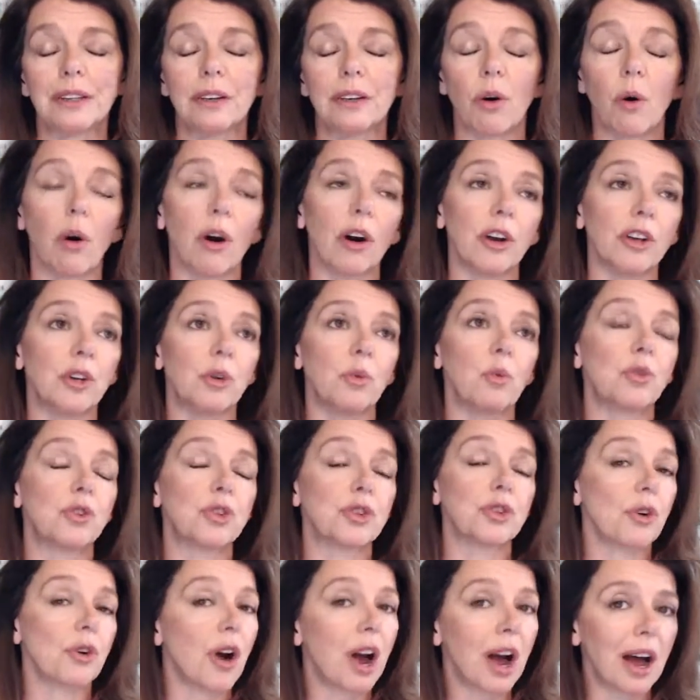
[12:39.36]
you
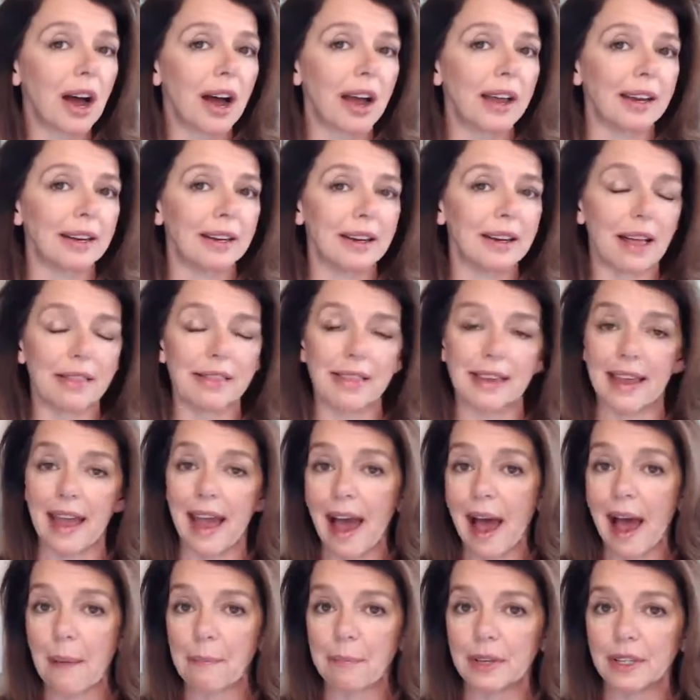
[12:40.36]
try and nothing
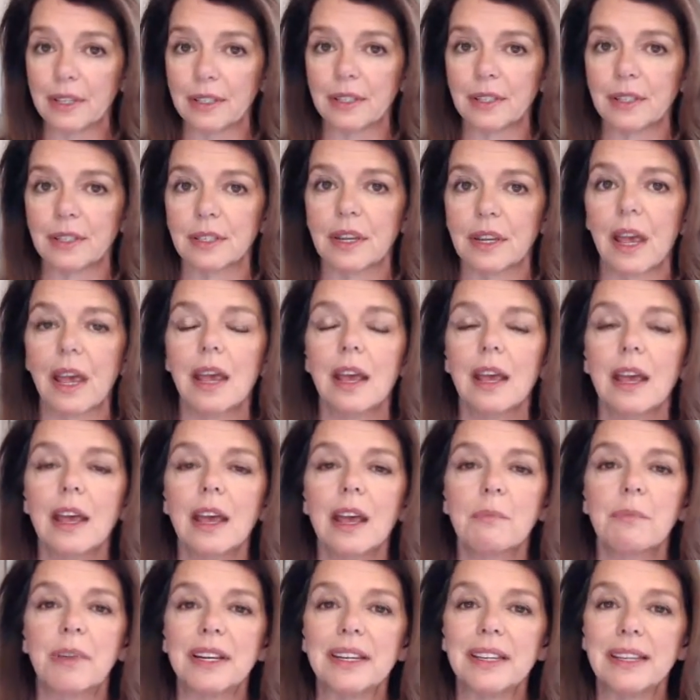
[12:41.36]
happens.
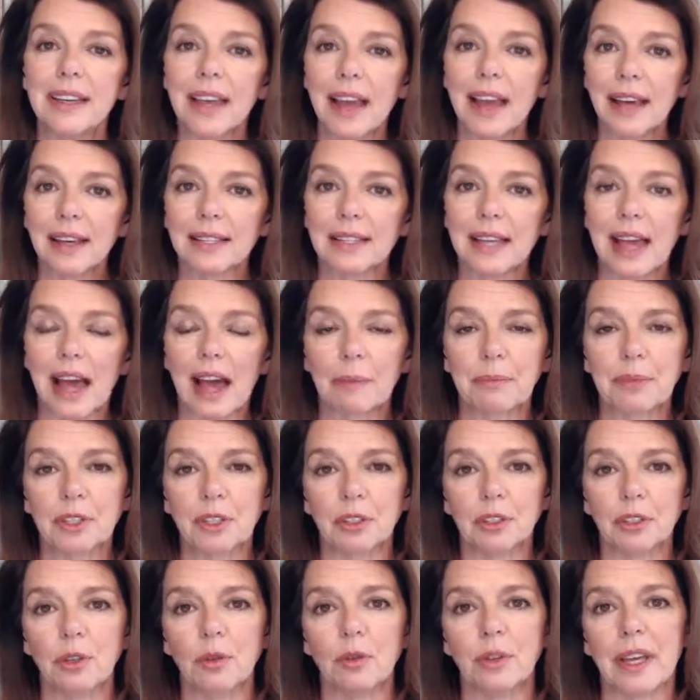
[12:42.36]
But yes,
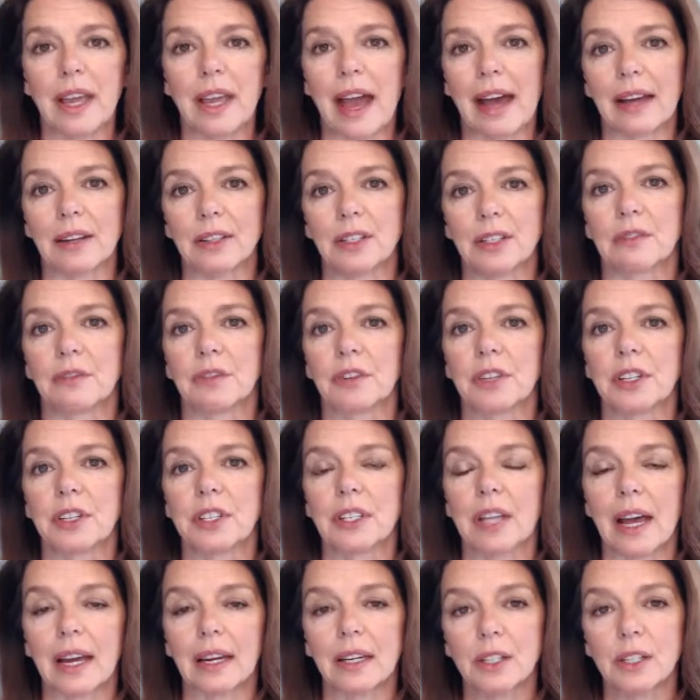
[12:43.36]
absolutely ask for
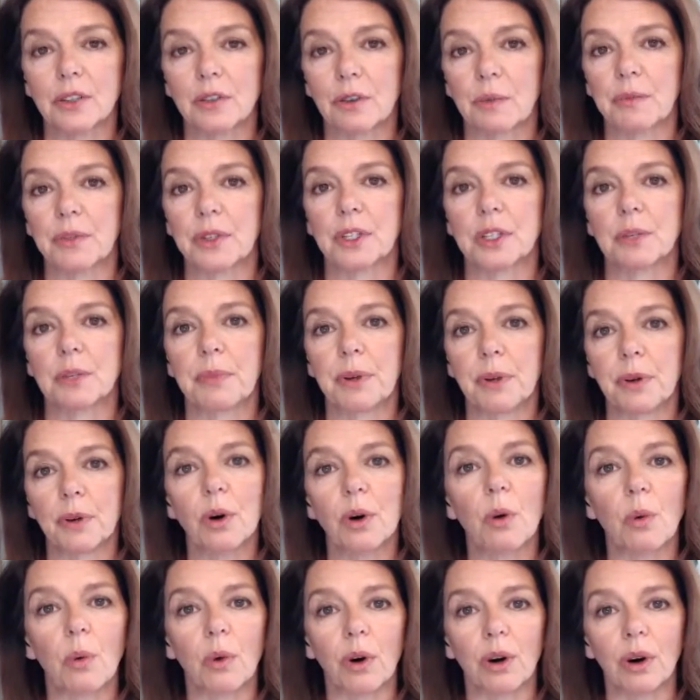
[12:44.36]
signs from the
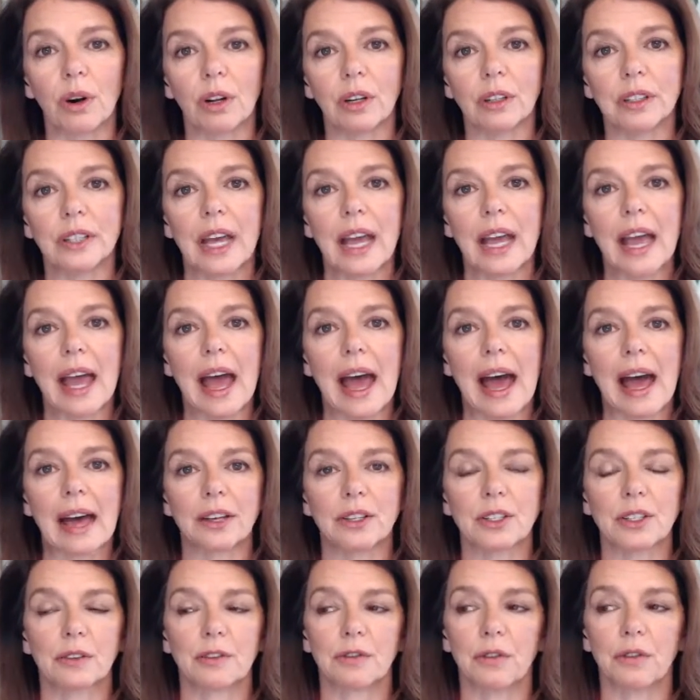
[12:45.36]
spirit world.
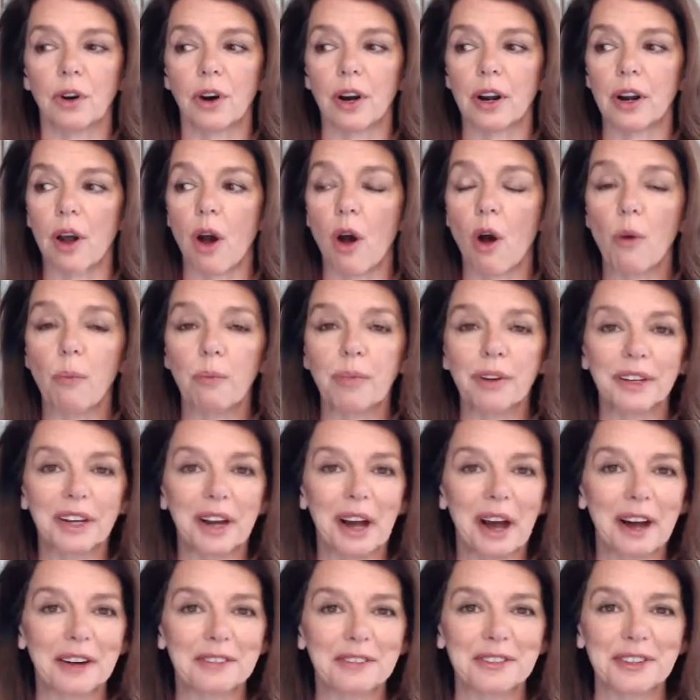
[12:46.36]
Ask for an open
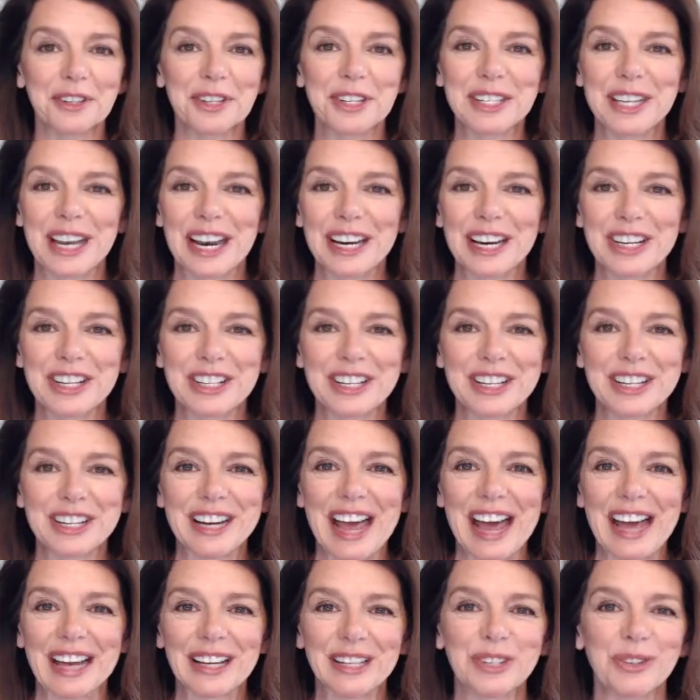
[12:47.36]
conversation.
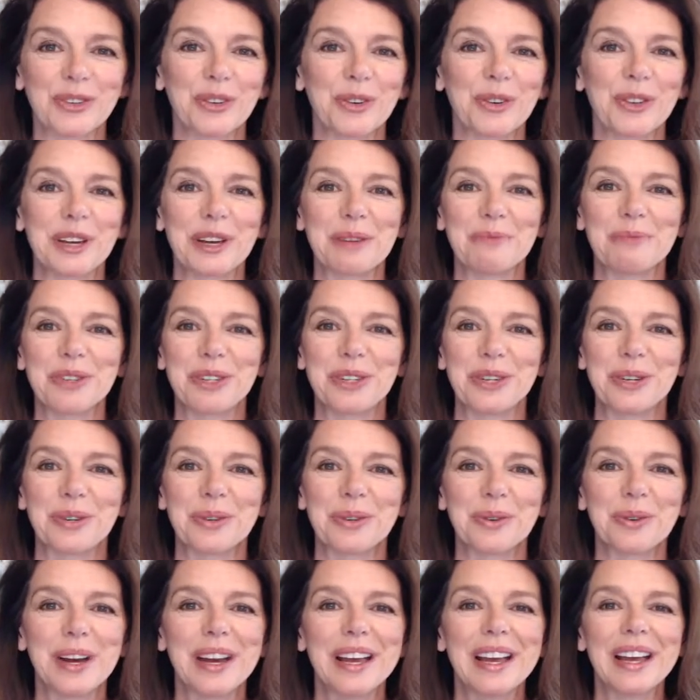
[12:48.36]
Ask for them
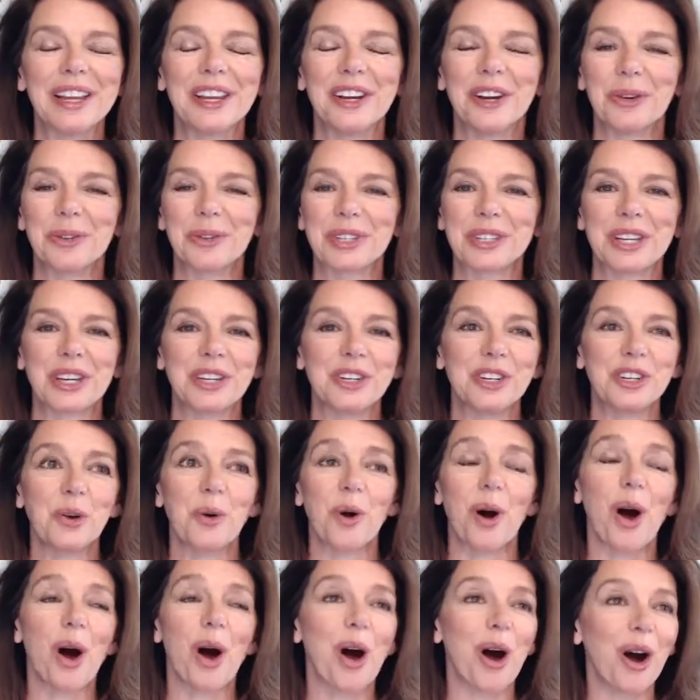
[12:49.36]
to, send you
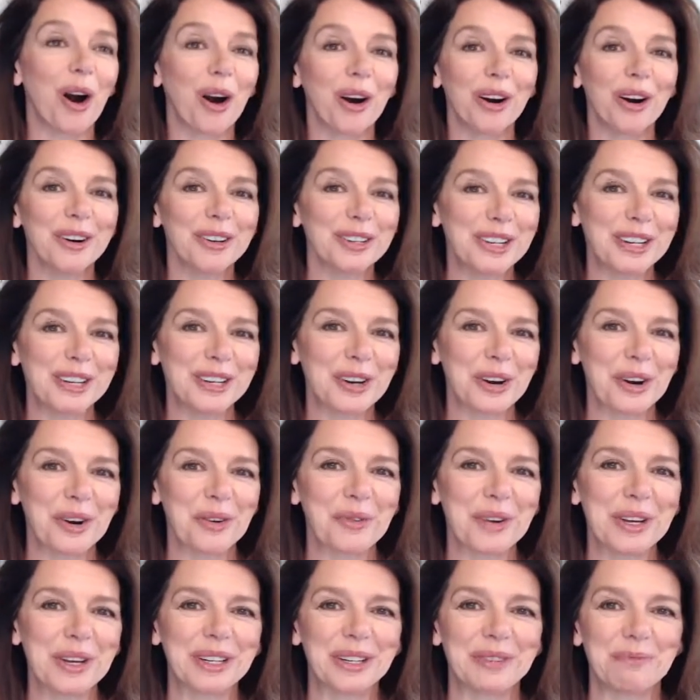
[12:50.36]
a heart.
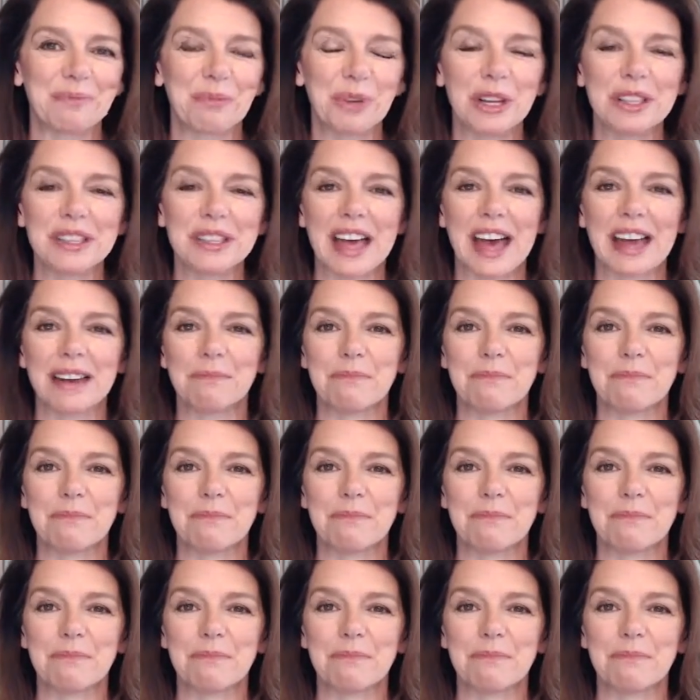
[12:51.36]
We could put that